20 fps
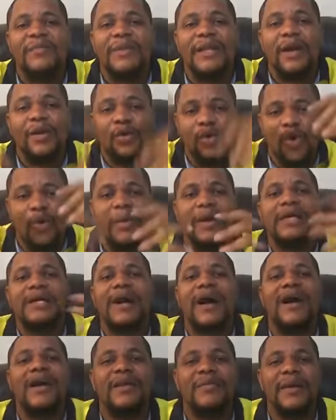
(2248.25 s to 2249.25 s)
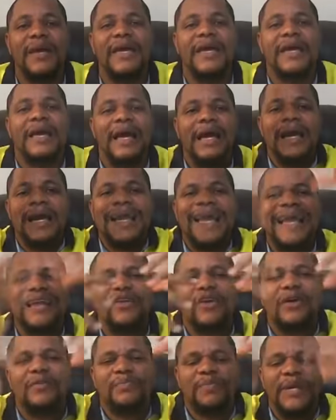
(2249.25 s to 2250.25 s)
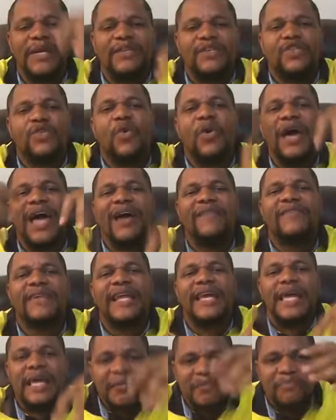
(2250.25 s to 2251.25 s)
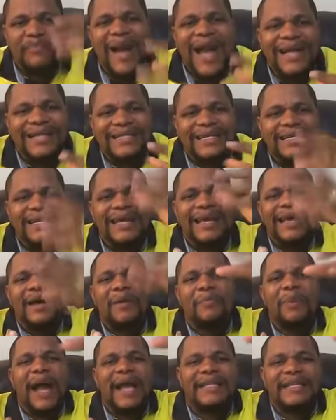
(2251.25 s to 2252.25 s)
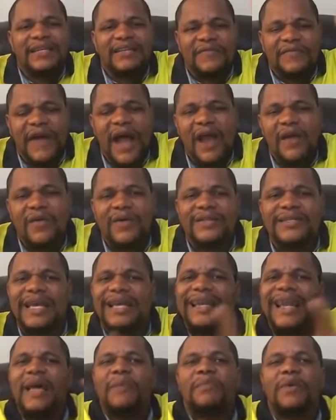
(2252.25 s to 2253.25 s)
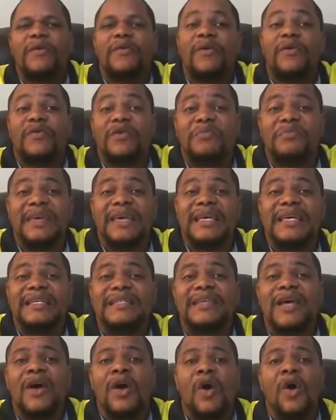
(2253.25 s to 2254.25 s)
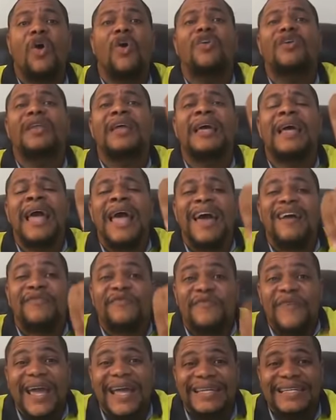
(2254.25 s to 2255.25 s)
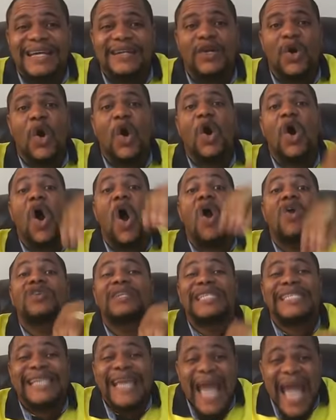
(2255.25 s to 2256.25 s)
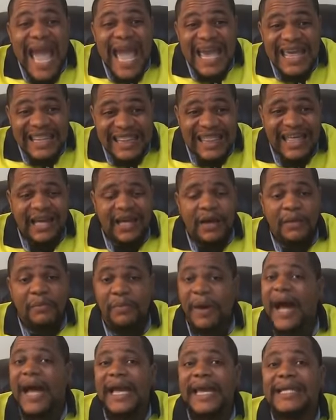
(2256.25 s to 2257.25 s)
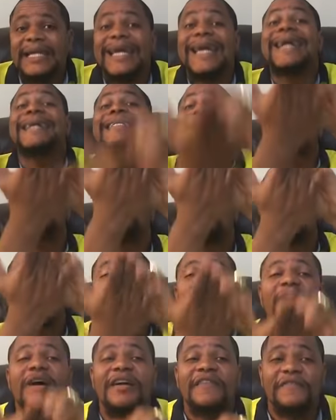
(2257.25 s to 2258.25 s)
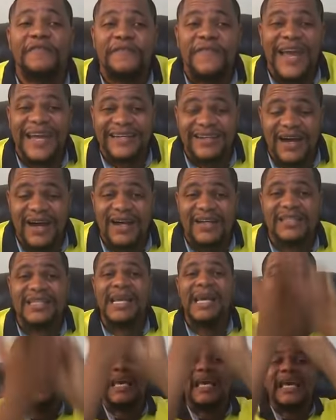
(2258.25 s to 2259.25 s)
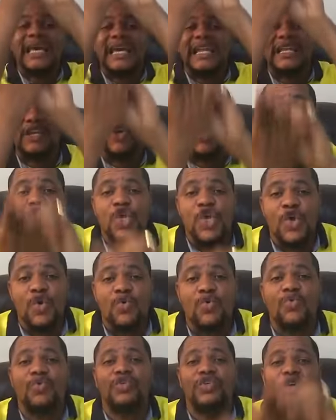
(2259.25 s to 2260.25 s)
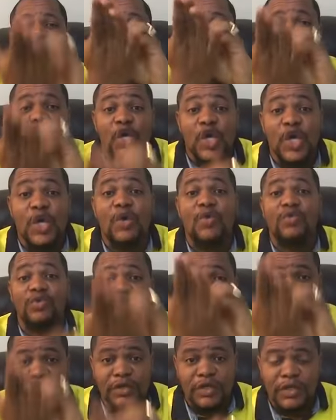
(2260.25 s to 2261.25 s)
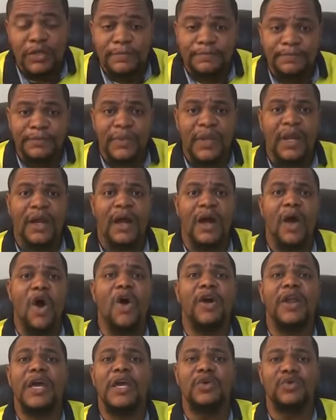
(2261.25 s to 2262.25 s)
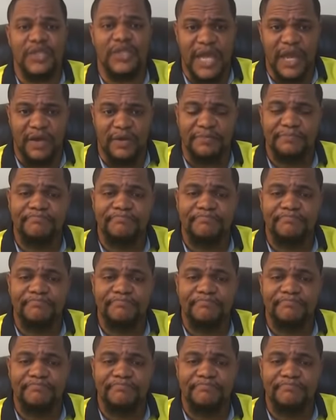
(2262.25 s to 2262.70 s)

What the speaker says: global economy cannot be so heavily impacted by this virus, and Liberia remains unaffected or unscathed by it. It is going to affect us in huge scale.